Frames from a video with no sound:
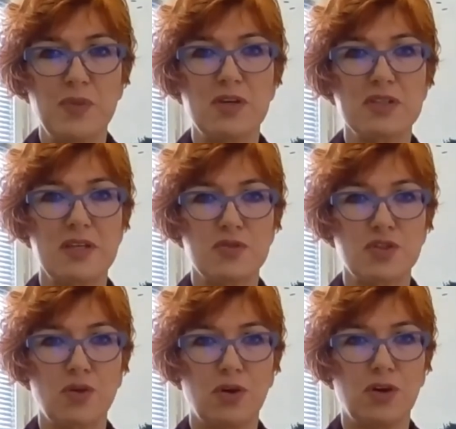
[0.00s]
Miroslav
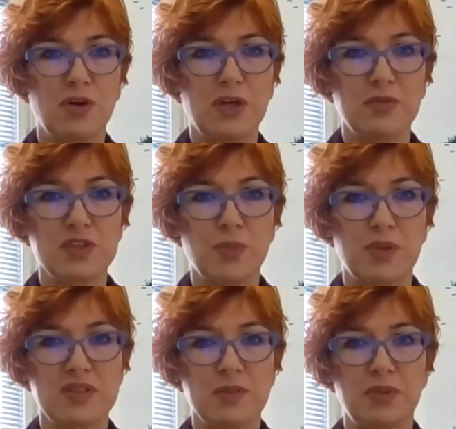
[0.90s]
Škoro. It was
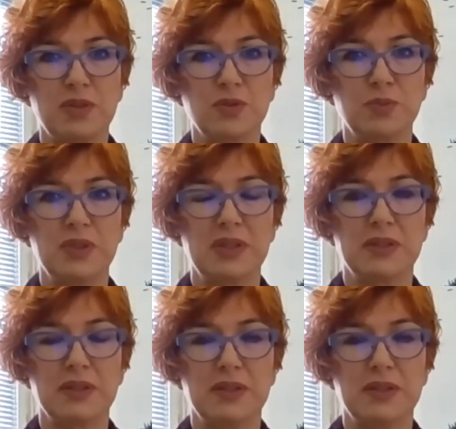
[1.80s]
possible to build